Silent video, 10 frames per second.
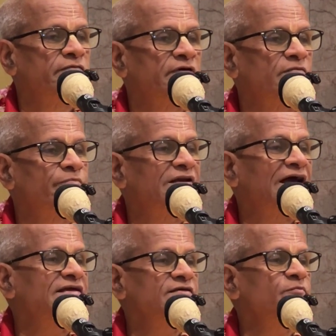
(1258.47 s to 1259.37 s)
One
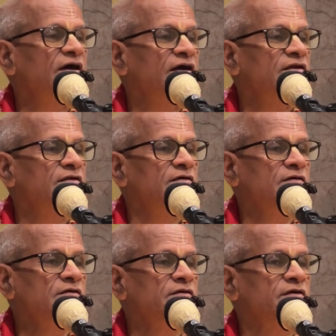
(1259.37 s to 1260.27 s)
blind man,
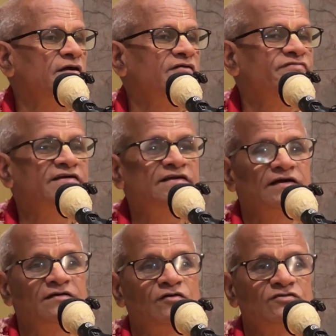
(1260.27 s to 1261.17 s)
every
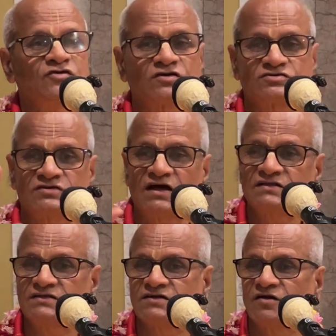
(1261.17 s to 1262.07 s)
day, when
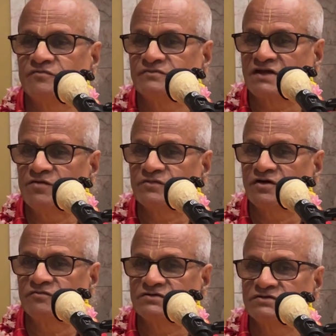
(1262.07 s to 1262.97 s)
darshanarti time
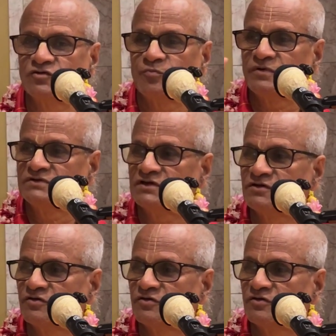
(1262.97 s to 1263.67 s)
comes, they open the